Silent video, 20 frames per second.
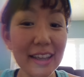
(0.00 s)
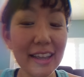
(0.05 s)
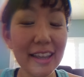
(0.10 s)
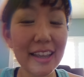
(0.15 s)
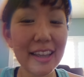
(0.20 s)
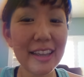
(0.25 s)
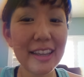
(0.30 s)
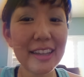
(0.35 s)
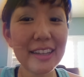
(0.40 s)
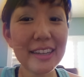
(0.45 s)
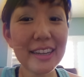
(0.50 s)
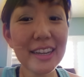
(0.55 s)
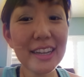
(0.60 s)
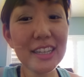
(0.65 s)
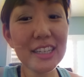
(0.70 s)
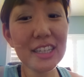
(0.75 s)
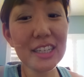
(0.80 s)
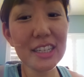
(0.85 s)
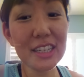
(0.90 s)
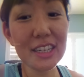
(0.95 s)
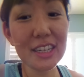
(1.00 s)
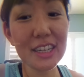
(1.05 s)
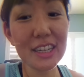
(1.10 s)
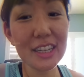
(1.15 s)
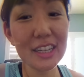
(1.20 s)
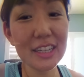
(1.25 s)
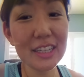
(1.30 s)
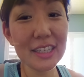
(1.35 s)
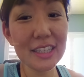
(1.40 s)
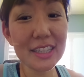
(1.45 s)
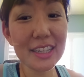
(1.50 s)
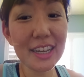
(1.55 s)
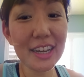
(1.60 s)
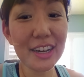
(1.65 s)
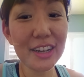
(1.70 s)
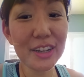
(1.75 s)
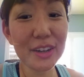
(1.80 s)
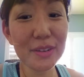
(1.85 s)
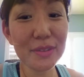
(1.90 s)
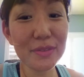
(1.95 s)
And yeah, just check in, see how
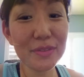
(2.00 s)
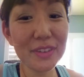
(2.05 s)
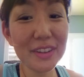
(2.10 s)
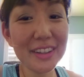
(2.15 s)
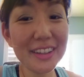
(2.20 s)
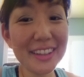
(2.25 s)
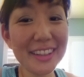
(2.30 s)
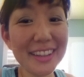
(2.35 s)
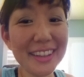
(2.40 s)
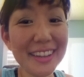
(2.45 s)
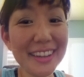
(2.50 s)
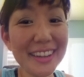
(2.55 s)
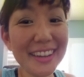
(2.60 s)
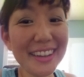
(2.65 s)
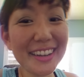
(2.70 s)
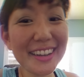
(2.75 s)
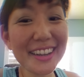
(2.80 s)
you're feeling,